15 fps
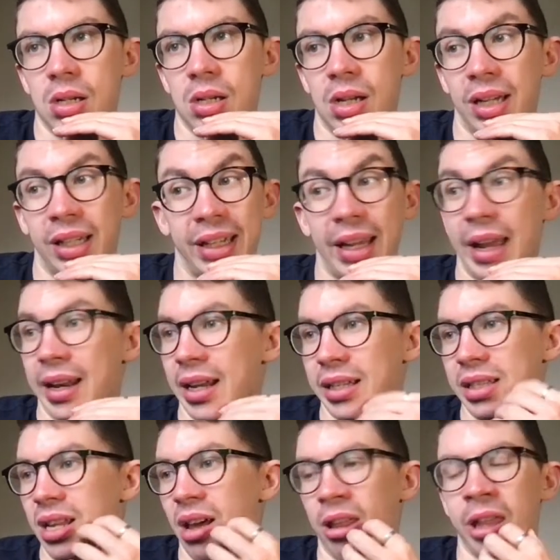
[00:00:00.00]
Again, there's
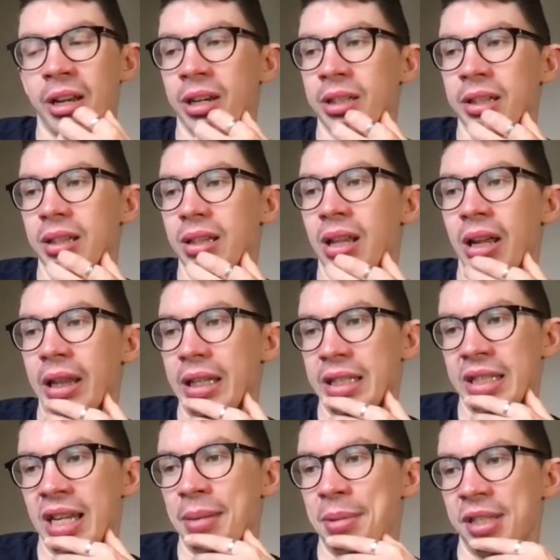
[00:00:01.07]
nothing I like. This
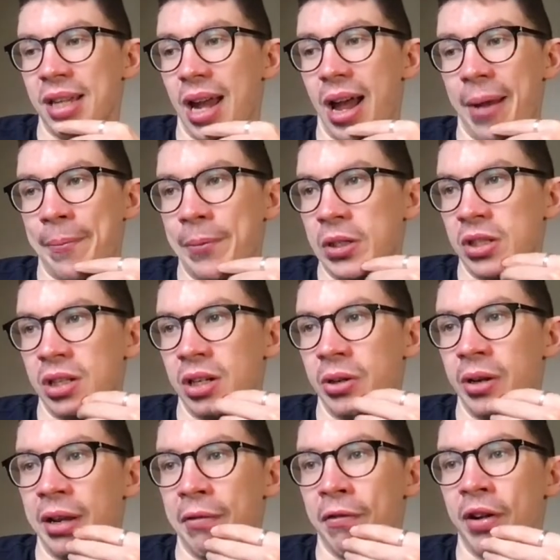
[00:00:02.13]
team is
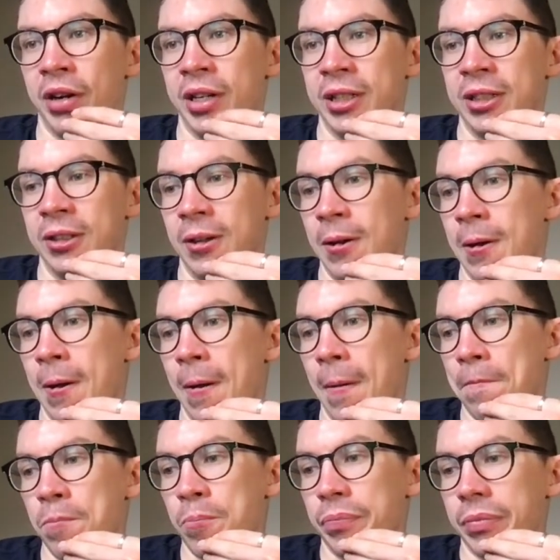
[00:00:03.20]
absolutely fine.
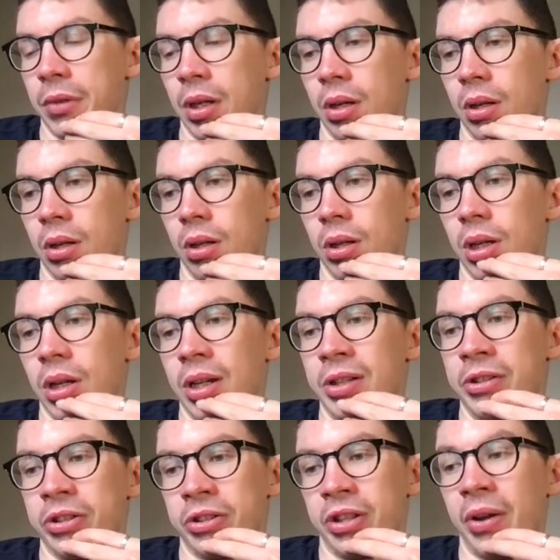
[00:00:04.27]
You
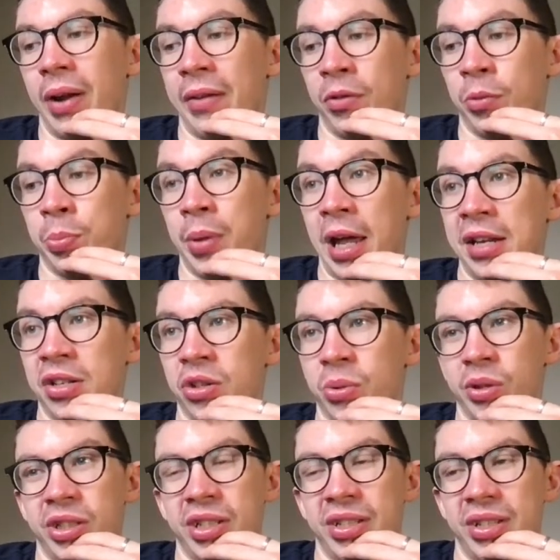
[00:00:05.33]
just don't have a bench,
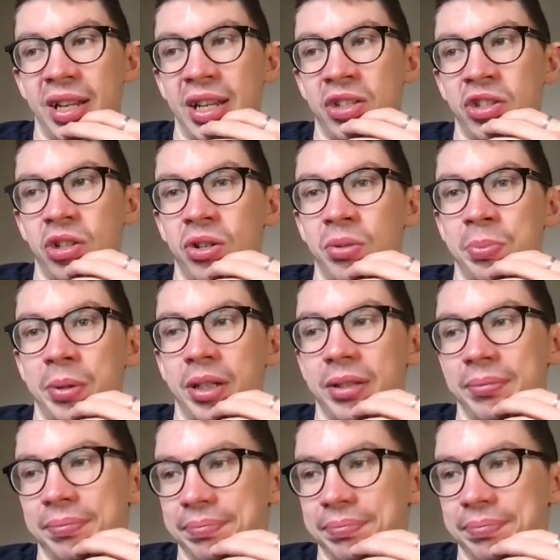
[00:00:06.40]
which is an issue, but